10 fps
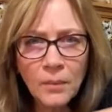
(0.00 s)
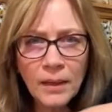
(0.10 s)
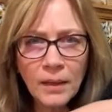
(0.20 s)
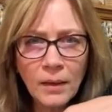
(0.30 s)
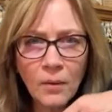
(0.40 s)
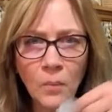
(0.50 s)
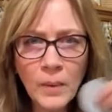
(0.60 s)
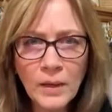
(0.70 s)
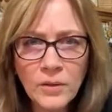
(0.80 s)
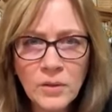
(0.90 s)
where
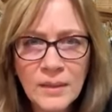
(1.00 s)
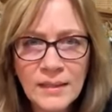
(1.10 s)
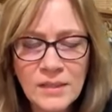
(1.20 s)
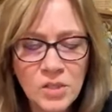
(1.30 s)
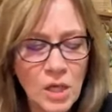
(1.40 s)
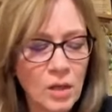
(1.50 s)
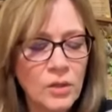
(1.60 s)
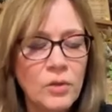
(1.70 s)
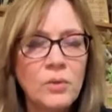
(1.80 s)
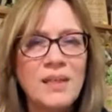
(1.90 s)
where do you get the gel?
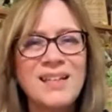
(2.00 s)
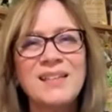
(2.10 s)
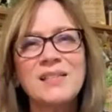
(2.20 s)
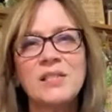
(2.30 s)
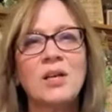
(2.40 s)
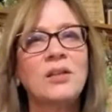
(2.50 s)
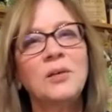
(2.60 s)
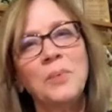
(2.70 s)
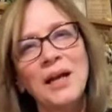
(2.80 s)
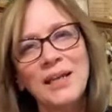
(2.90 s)
You can get the gel. You
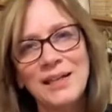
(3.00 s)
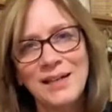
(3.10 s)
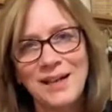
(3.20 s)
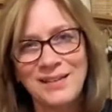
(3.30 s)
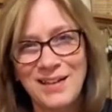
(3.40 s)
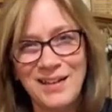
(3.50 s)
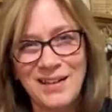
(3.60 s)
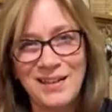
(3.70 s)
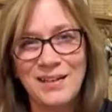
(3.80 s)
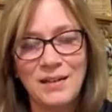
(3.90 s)
could probably get it online
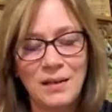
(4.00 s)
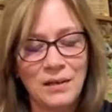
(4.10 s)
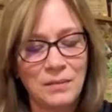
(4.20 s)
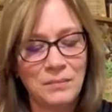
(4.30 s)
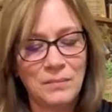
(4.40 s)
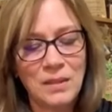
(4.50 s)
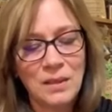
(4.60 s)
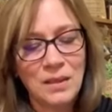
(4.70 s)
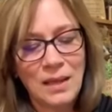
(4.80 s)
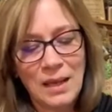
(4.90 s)
at um,
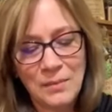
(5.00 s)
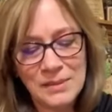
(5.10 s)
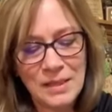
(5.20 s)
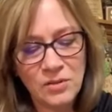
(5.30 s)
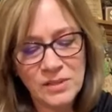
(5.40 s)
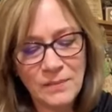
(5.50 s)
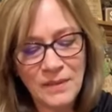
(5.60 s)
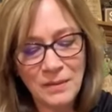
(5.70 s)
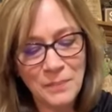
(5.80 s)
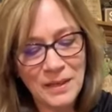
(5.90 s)
Amazon or
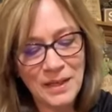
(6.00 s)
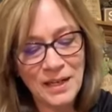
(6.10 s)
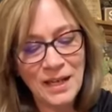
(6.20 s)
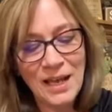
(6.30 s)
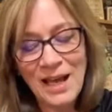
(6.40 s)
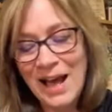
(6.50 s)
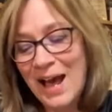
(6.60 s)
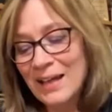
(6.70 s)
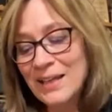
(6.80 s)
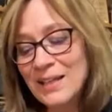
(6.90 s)
something, but
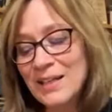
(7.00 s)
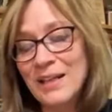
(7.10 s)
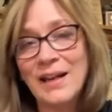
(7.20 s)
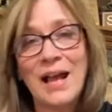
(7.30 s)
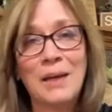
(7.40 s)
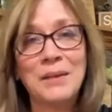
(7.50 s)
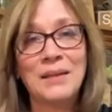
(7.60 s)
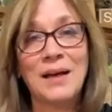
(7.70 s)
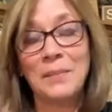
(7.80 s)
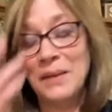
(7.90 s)
I get it at Hobby
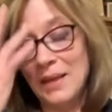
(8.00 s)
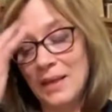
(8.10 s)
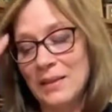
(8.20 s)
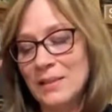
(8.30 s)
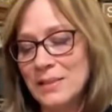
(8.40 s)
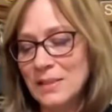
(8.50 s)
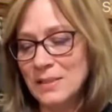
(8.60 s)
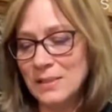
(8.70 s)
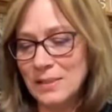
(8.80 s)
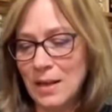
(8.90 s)
Lobby, and this
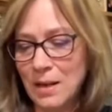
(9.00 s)
is